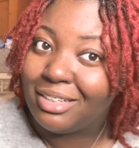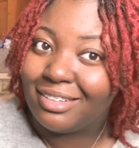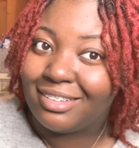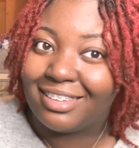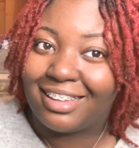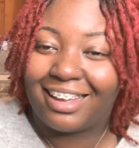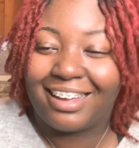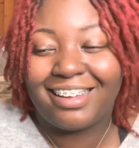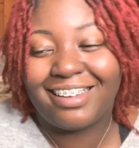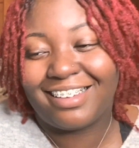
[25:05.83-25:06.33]

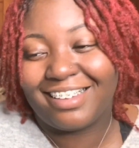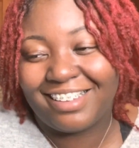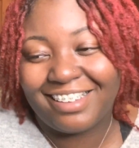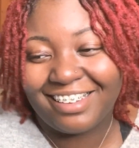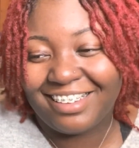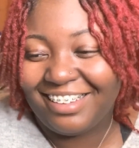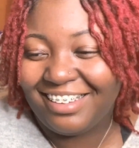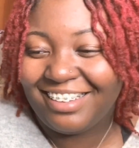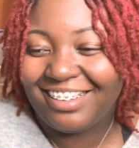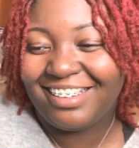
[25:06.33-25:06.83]

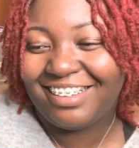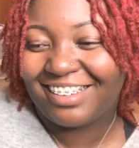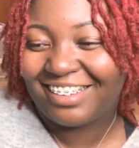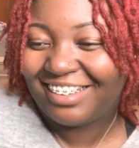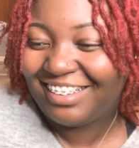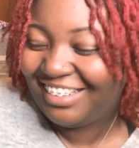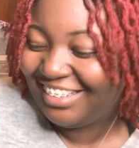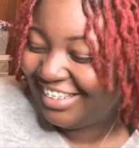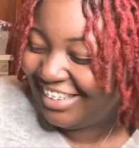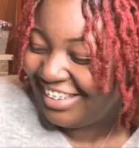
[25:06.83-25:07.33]
Like,
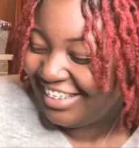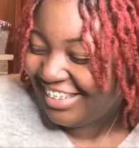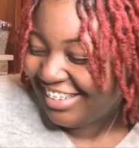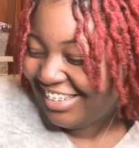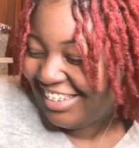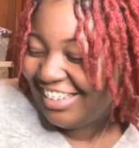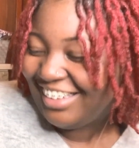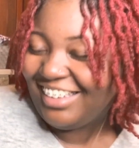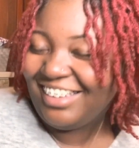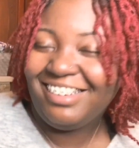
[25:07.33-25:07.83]

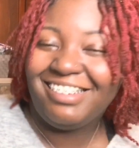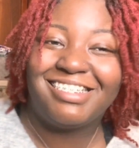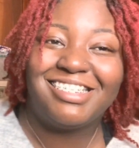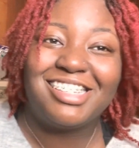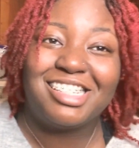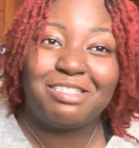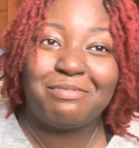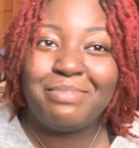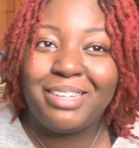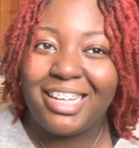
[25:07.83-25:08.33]

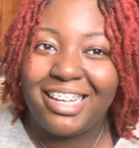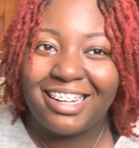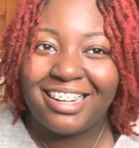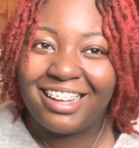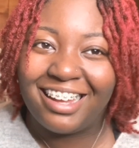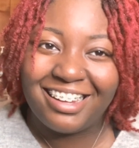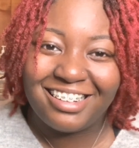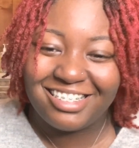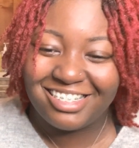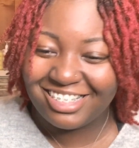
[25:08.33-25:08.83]
just being
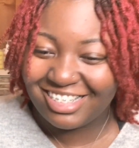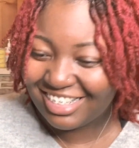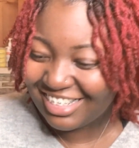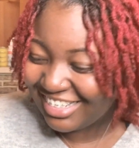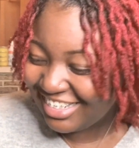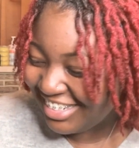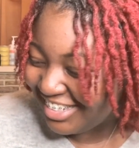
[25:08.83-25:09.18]
honest.